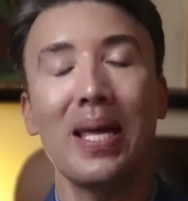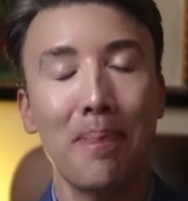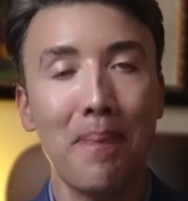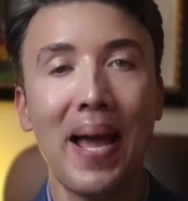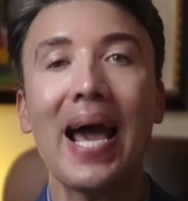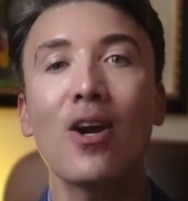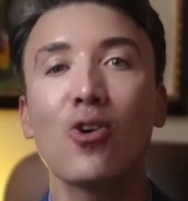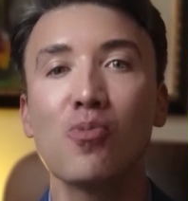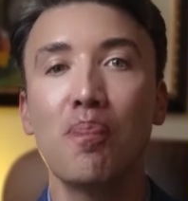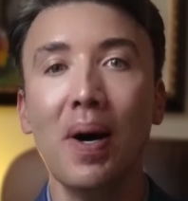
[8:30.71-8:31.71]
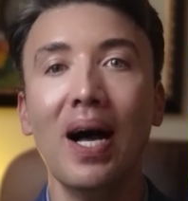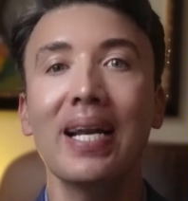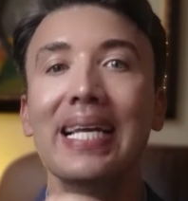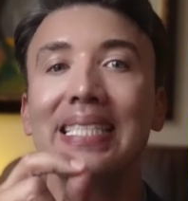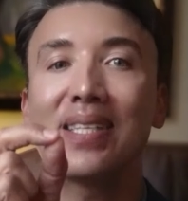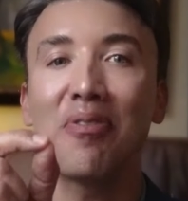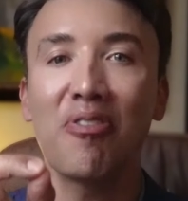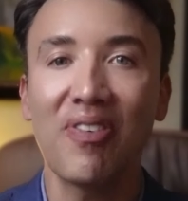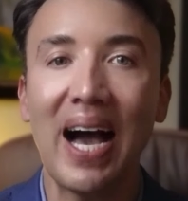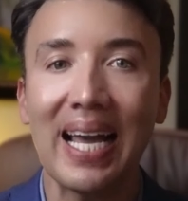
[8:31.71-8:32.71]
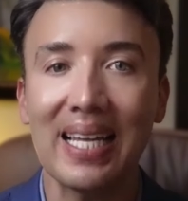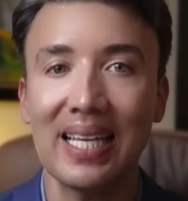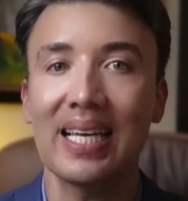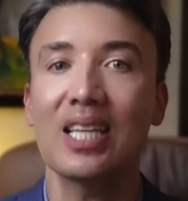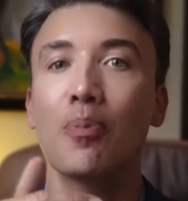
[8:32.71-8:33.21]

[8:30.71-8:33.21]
it matters, but it's the filing,